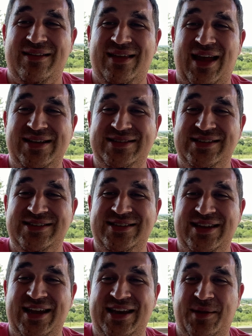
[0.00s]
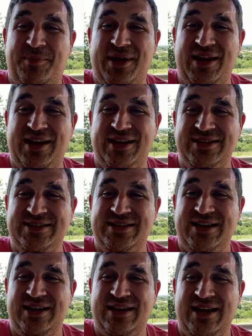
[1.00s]
Texas independence.
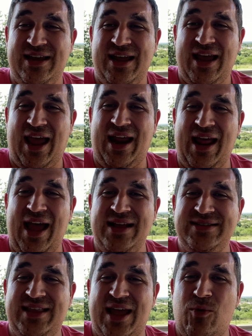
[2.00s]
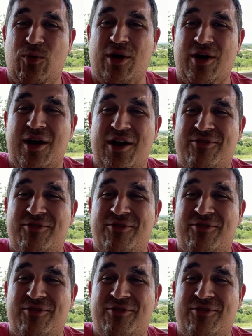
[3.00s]
And as they were